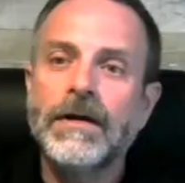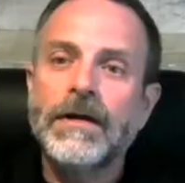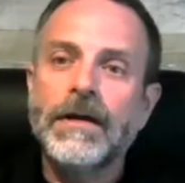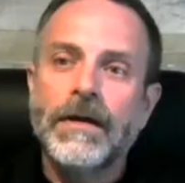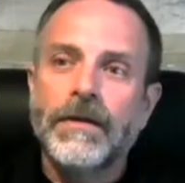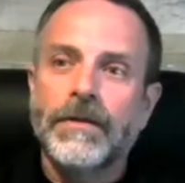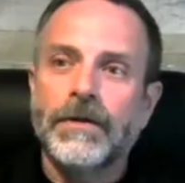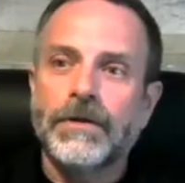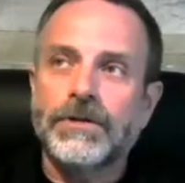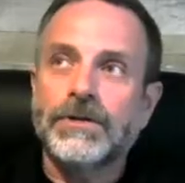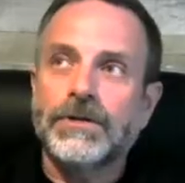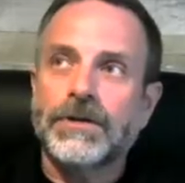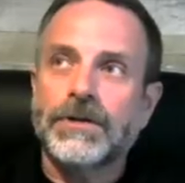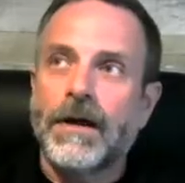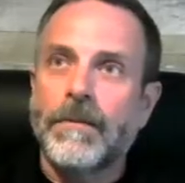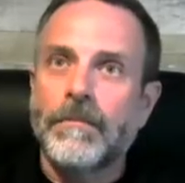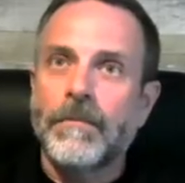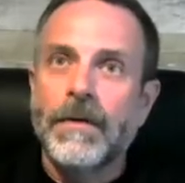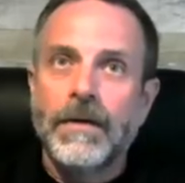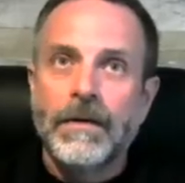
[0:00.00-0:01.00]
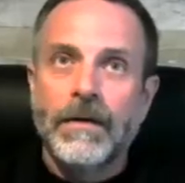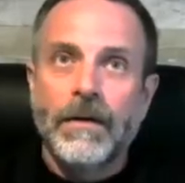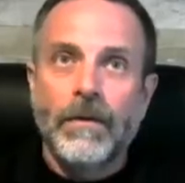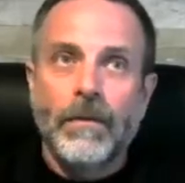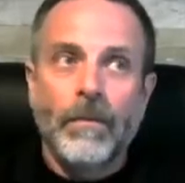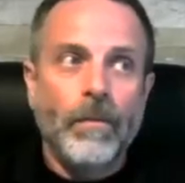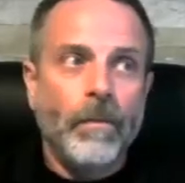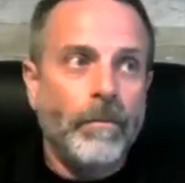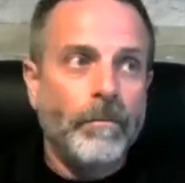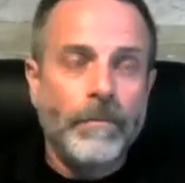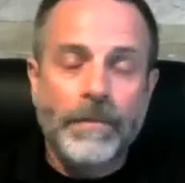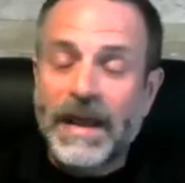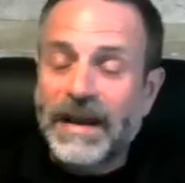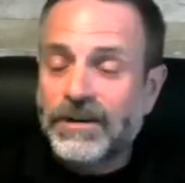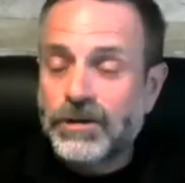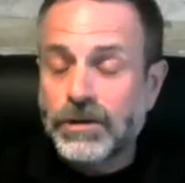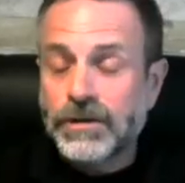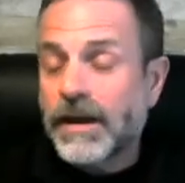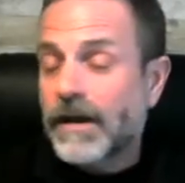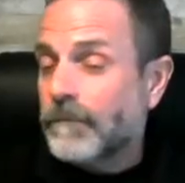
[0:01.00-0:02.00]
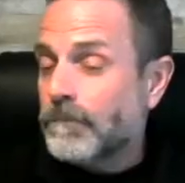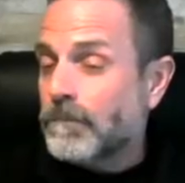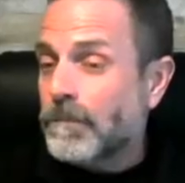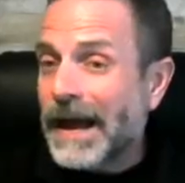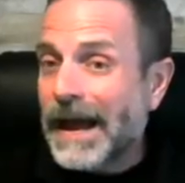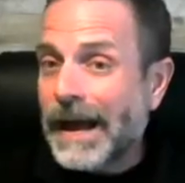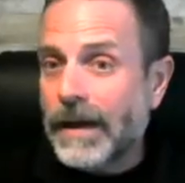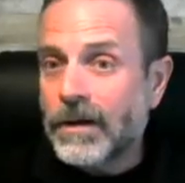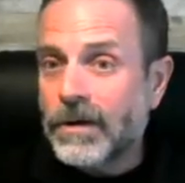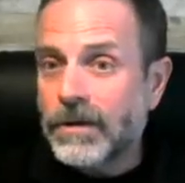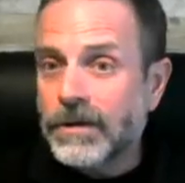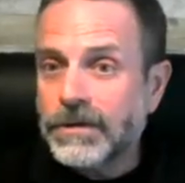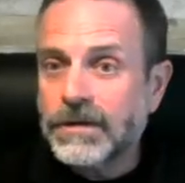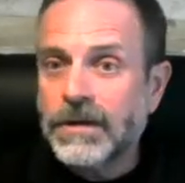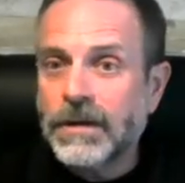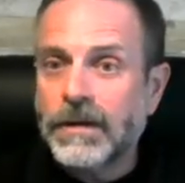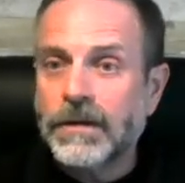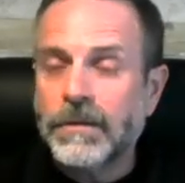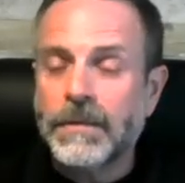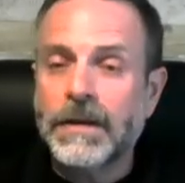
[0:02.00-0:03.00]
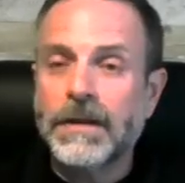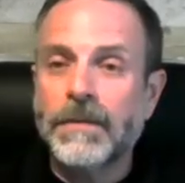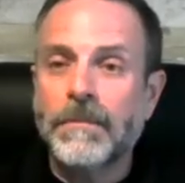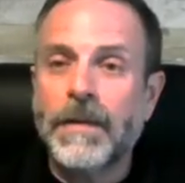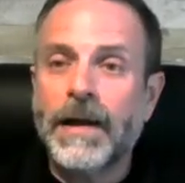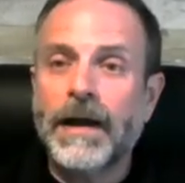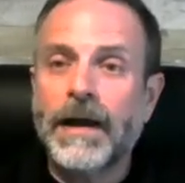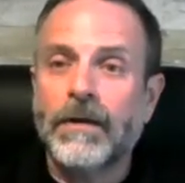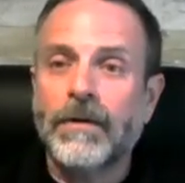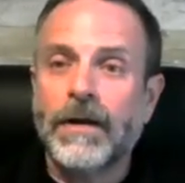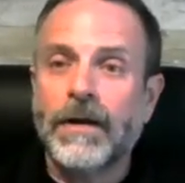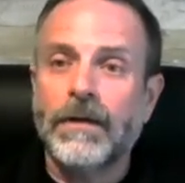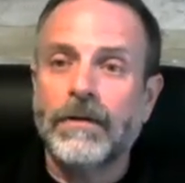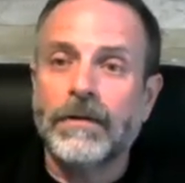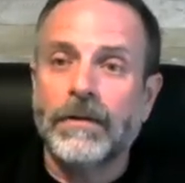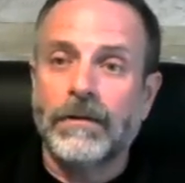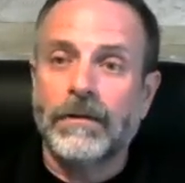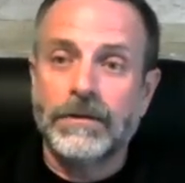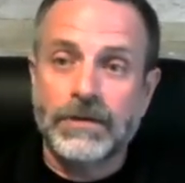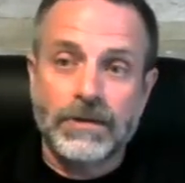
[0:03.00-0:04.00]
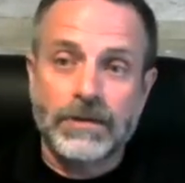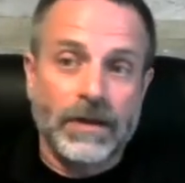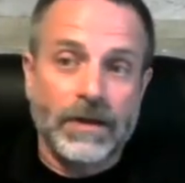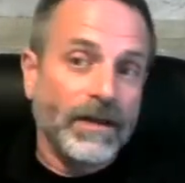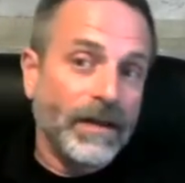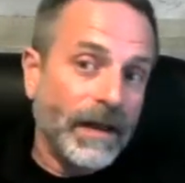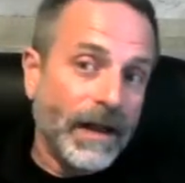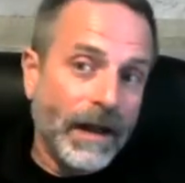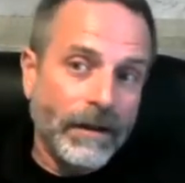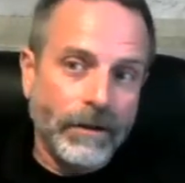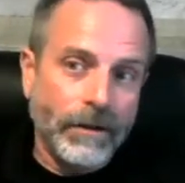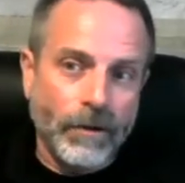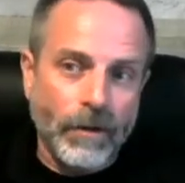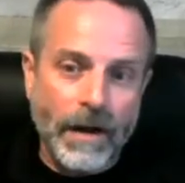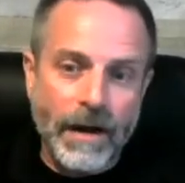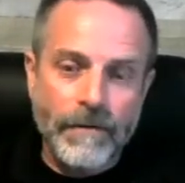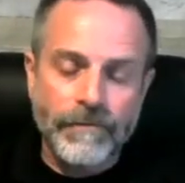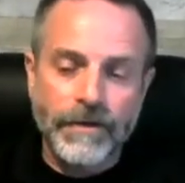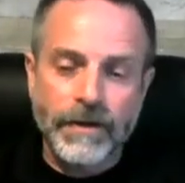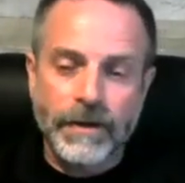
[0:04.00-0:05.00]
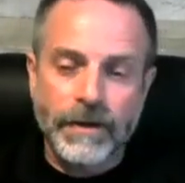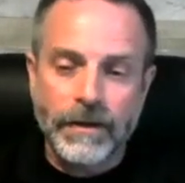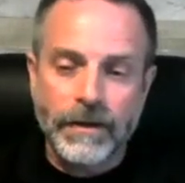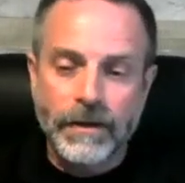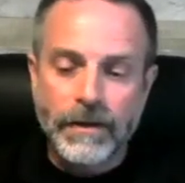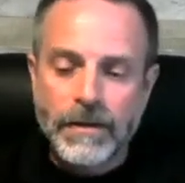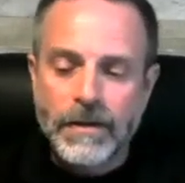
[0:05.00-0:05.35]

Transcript: There's some that just have patterns in them in the background that was slightly holographic.